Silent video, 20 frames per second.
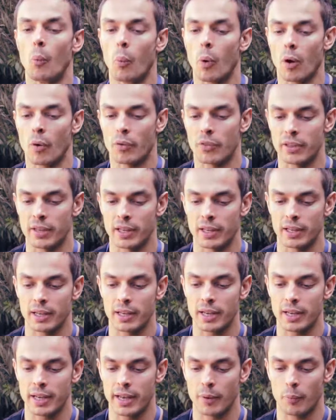Well, the
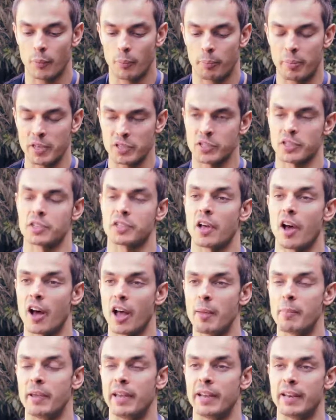business that
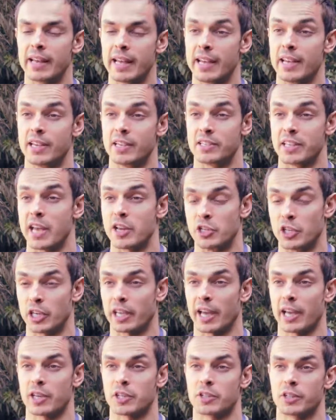I'm in is
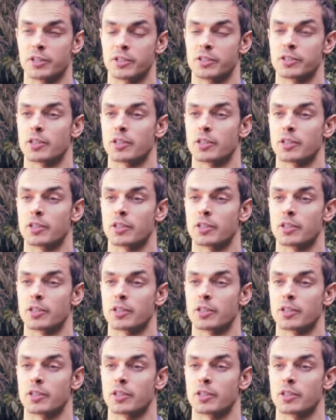education.